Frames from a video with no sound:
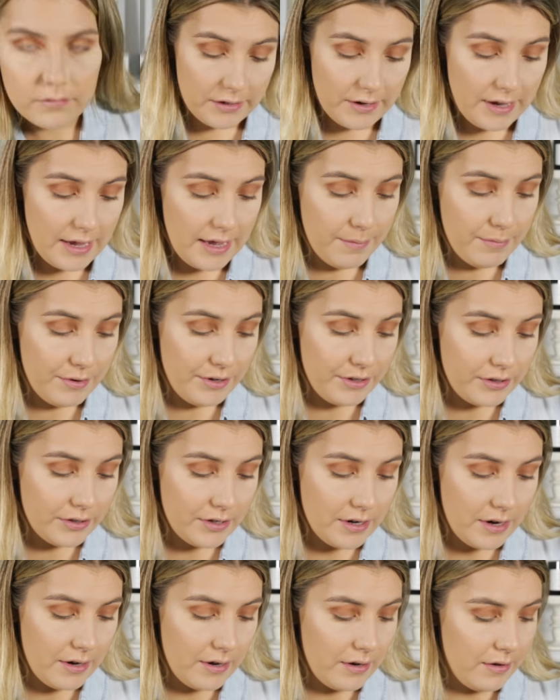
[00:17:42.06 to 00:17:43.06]
So yeah, I'm gonna
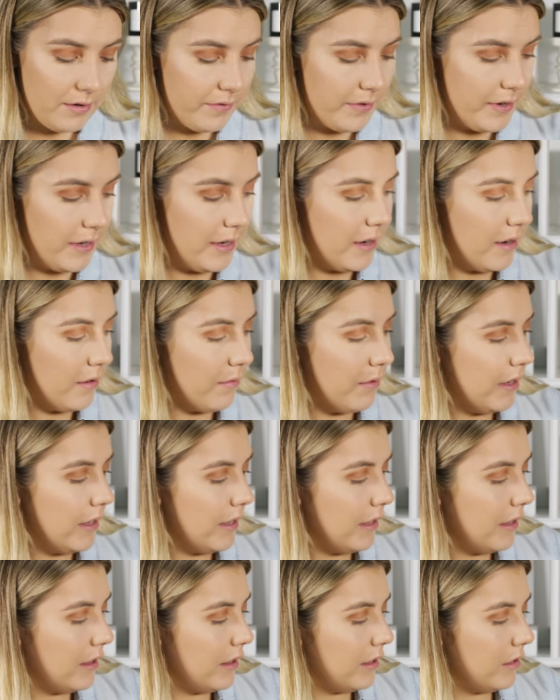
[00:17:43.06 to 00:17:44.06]
start over here
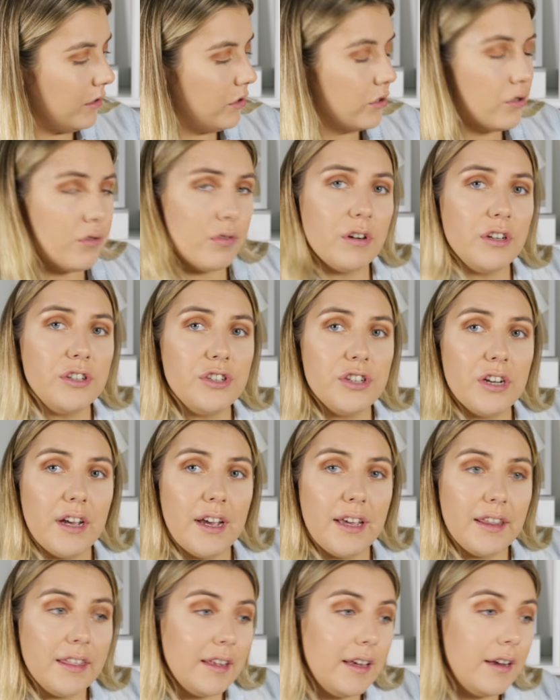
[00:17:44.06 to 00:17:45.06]
with Georgia,
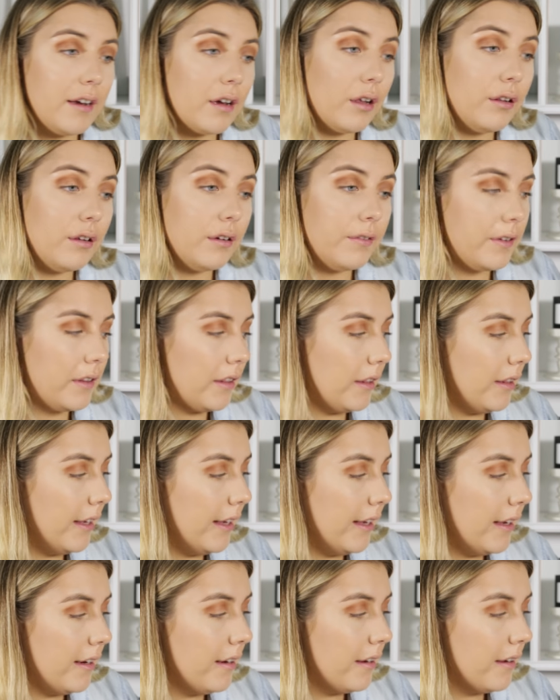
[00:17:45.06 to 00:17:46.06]
I think, all over the
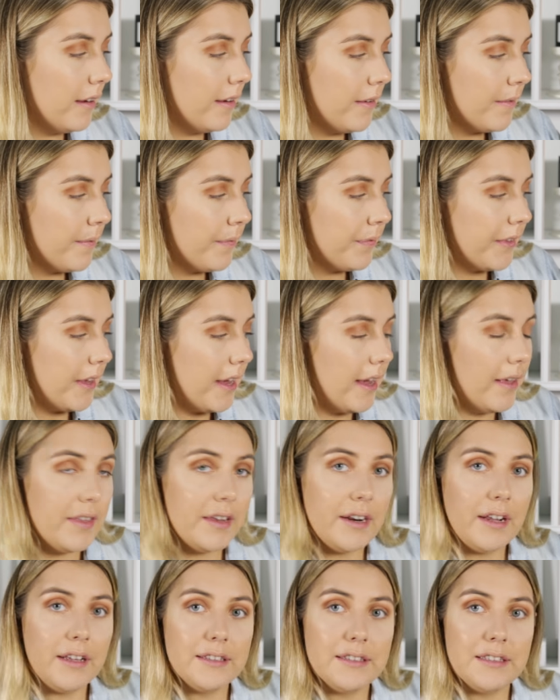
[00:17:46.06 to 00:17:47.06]
lid. And
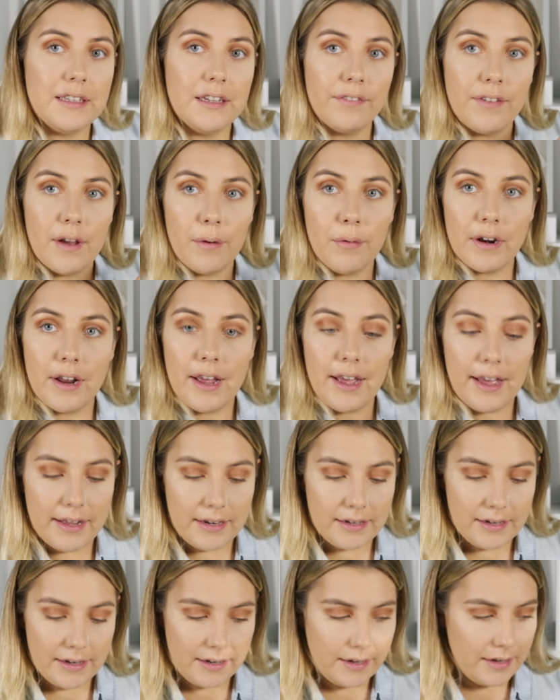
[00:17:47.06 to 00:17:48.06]
then I'll see if I wanna
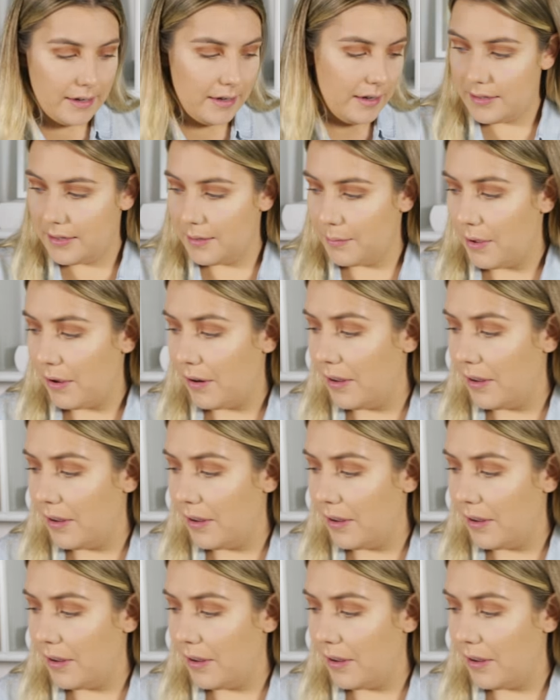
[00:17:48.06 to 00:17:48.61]
add uh, some